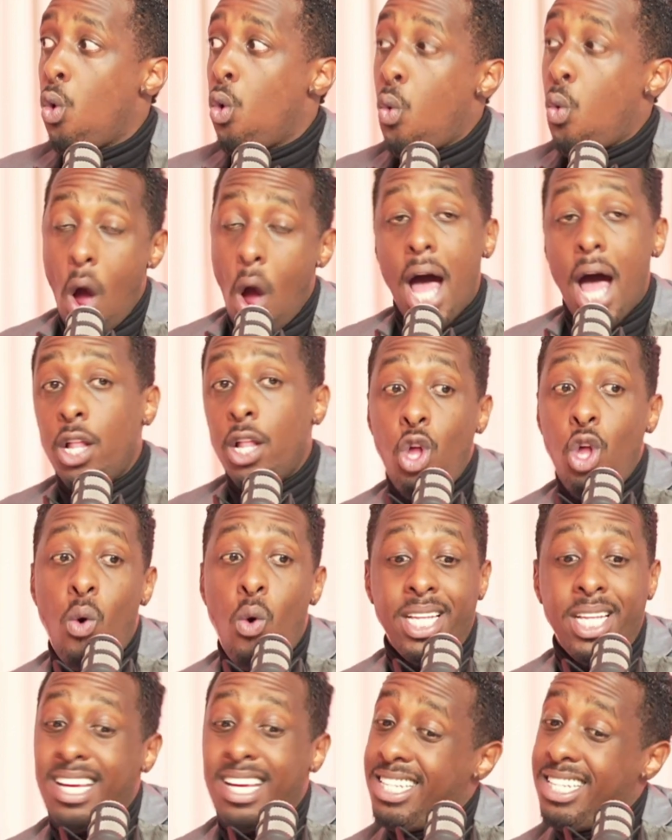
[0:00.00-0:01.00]
Well
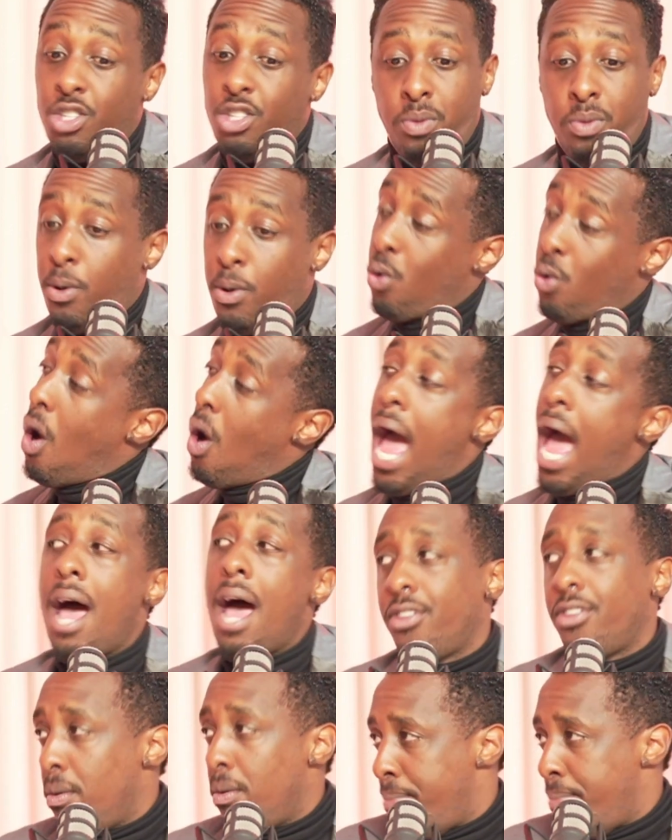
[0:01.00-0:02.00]
knowing that these people don't
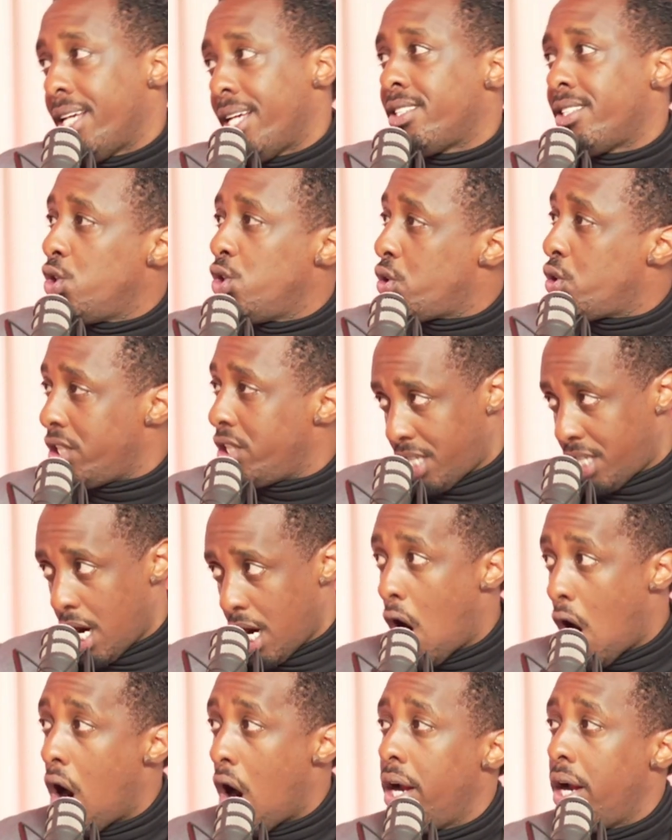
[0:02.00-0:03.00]
have their best interests at
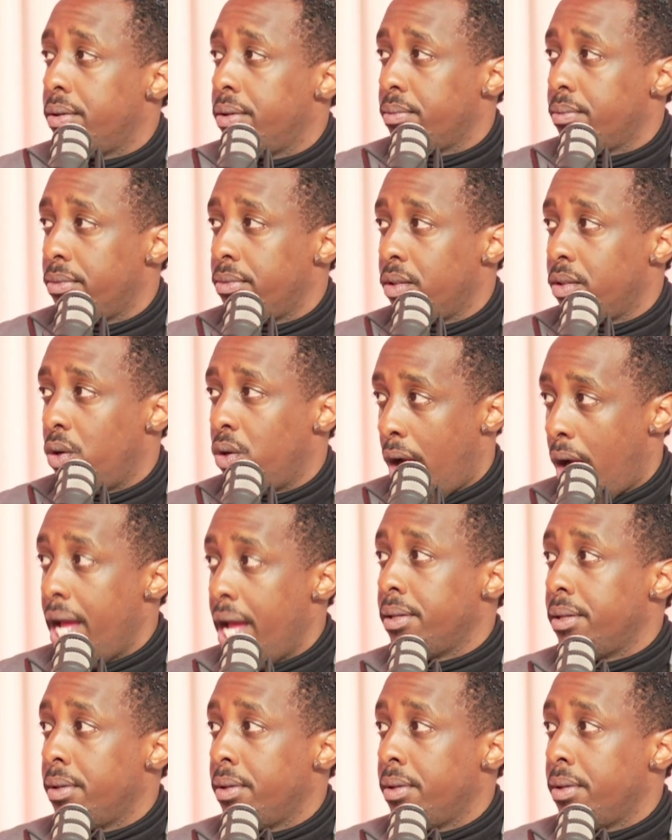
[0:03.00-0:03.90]
heart, right?